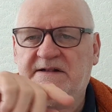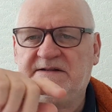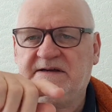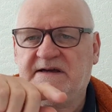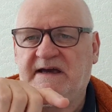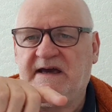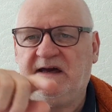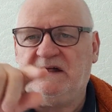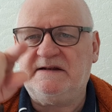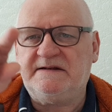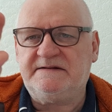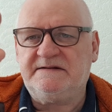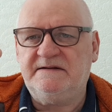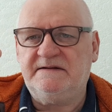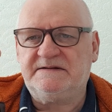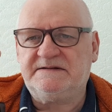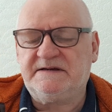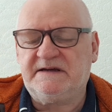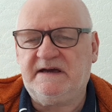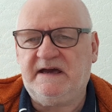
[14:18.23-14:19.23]
to
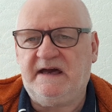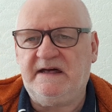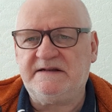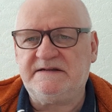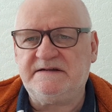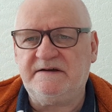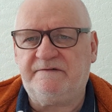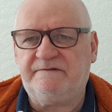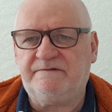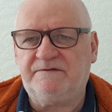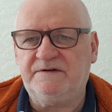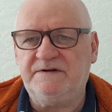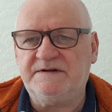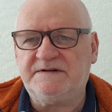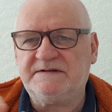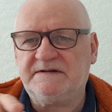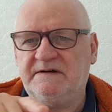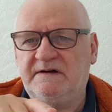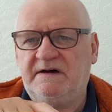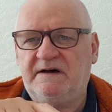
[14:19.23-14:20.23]
get different
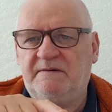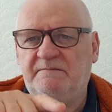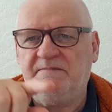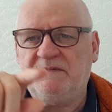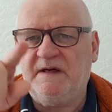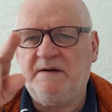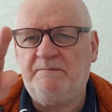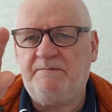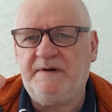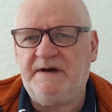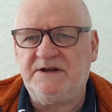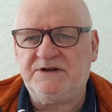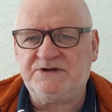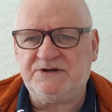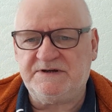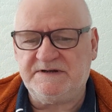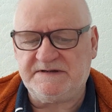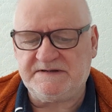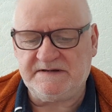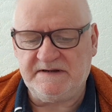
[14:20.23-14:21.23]

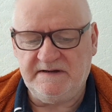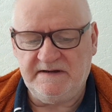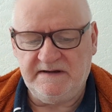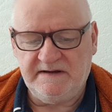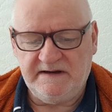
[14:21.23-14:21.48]
pitches.